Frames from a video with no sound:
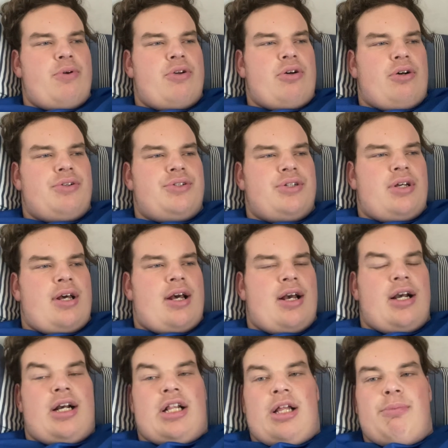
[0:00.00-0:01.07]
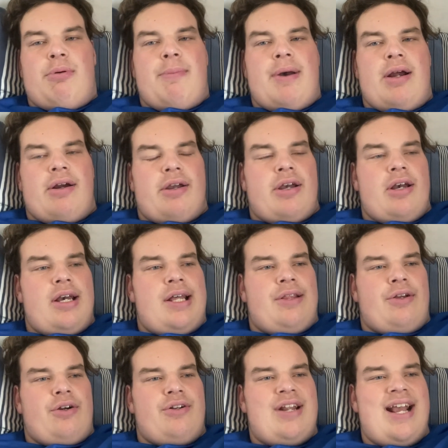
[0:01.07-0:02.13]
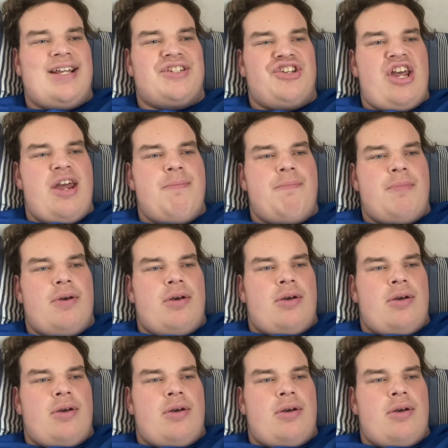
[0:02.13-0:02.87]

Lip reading: We got Club America in our next game.